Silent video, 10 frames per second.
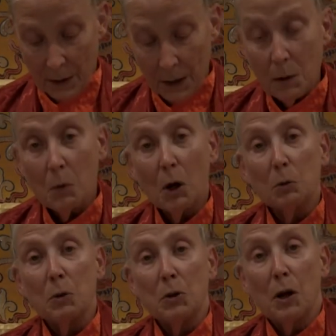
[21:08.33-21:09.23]
Ewald
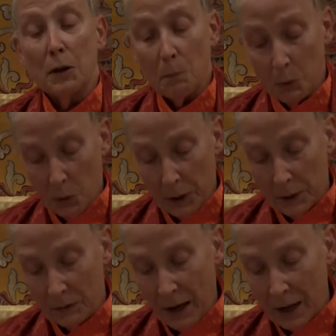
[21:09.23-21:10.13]
was on the point
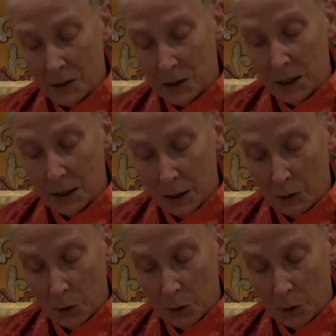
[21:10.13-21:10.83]
of asking another